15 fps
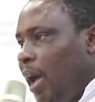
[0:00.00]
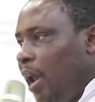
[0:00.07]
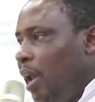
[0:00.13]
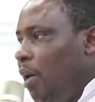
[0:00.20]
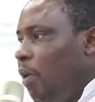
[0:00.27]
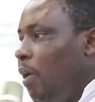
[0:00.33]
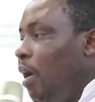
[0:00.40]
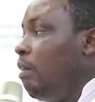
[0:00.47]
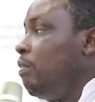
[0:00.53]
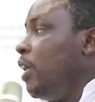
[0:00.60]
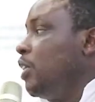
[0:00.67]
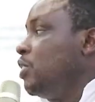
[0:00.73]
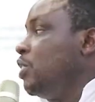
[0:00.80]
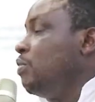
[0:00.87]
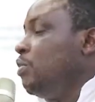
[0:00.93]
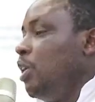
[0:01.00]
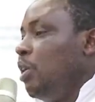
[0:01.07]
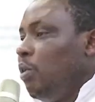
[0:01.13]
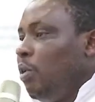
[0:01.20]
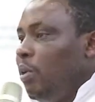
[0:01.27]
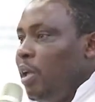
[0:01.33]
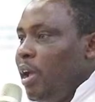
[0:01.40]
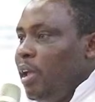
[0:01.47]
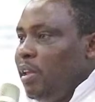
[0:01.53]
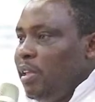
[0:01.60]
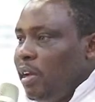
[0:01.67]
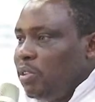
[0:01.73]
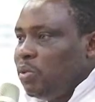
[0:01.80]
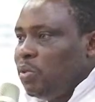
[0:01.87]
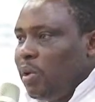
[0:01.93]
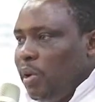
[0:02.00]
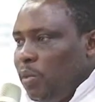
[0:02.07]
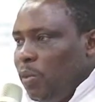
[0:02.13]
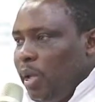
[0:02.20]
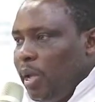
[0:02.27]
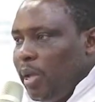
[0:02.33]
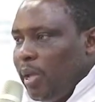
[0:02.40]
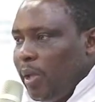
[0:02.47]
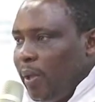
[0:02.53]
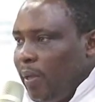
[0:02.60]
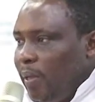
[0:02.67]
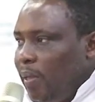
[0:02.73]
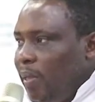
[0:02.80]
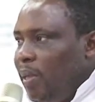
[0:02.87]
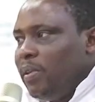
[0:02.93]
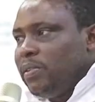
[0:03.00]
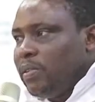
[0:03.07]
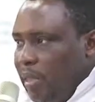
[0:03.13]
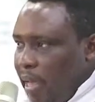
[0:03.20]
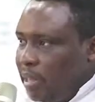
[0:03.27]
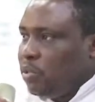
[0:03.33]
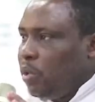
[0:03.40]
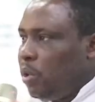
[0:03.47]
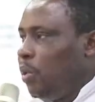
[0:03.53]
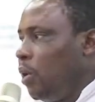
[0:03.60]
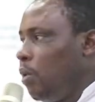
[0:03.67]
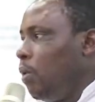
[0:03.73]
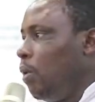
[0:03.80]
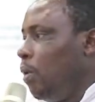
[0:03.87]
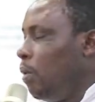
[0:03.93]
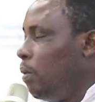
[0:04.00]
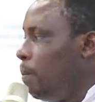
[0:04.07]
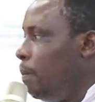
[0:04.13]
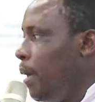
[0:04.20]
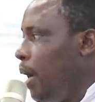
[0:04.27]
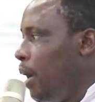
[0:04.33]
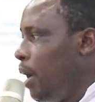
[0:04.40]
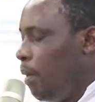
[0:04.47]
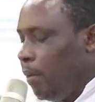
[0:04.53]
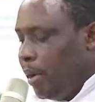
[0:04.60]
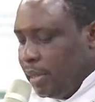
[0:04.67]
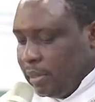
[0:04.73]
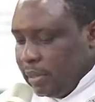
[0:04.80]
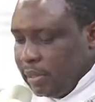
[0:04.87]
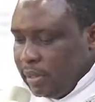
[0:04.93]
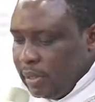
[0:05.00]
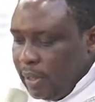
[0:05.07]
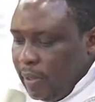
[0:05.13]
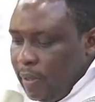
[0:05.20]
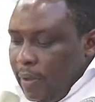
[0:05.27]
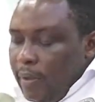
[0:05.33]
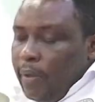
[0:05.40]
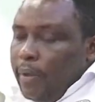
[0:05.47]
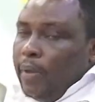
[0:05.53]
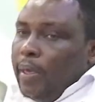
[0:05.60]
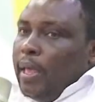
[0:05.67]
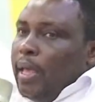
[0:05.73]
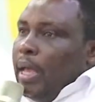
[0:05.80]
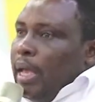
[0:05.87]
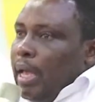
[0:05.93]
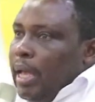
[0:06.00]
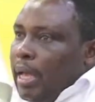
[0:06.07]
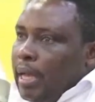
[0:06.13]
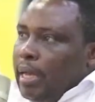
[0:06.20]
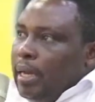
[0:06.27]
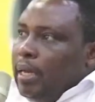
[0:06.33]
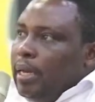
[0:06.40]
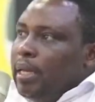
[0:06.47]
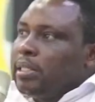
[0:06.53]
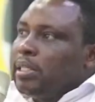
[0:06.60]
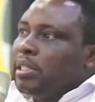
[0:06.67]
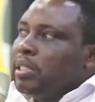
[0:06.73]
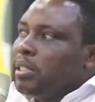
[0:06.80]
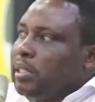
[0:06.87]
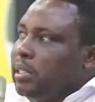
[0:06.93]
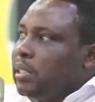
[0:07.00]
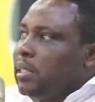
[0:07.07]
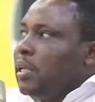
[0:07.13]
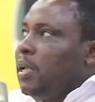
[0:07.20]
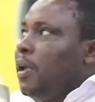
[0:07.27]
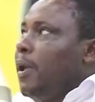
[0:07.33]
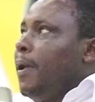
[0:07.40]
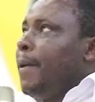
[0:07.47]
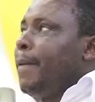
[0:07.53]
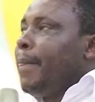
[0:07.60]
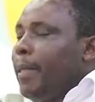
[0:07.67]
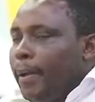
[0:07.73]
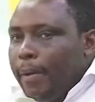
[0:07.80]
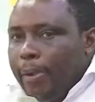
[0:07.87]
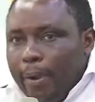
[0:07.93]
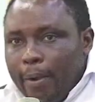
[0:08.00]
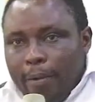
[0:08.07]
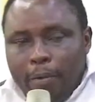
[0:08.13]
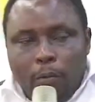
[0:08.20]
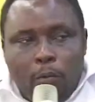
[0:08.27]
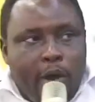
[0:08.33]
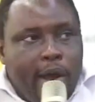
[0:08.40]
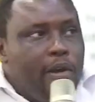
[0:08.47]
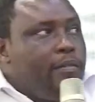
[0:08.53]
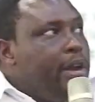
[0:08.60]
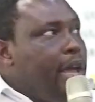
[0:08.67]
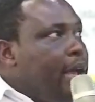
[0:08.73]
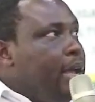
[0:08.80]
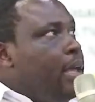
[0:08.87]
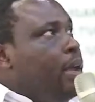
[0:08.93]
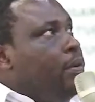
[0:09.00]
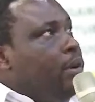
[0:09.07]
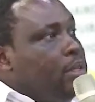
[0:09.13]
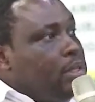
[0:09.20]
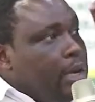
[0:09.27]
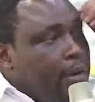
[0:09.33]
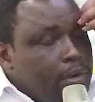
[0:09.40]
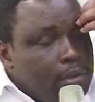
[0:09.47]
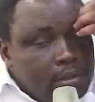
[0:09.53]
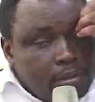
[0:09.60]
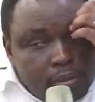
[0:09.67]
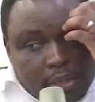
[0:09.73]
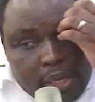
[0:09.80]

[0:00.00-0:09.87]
And I'll have achieved a whole year in just 1 week. That's what we call man hours. This is one of the key results